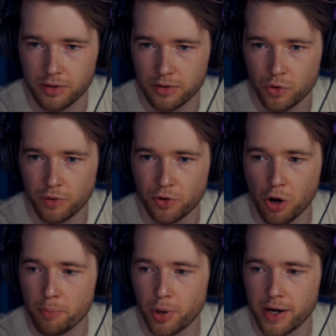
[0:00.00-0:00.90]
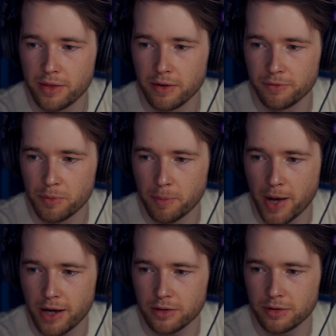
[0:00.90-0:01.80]
So if you don't pull anything from the
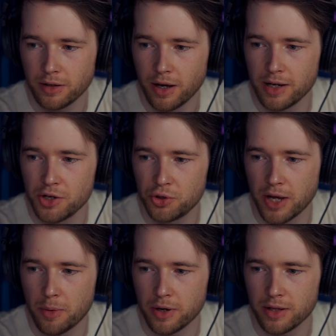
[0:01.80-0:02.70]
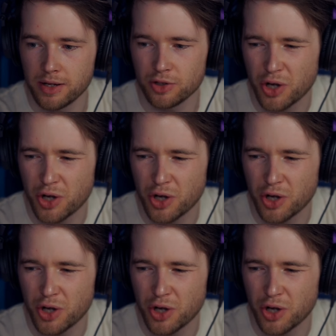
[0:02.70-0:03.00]
packs, at least you get one of these.